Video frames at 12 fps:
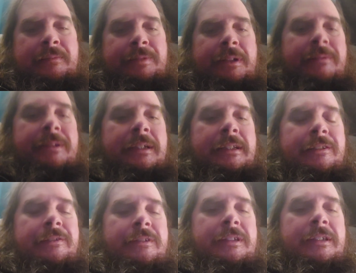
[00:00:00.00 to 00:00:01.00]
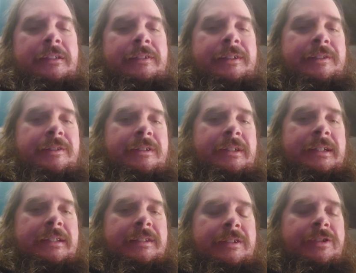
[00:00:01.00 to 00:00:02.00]
Probably not doing nearly as good
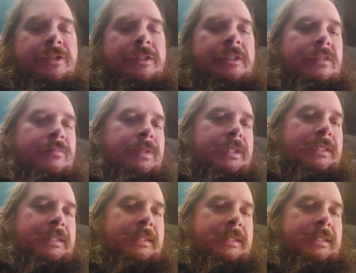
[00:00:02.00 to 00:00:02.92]
as I should, but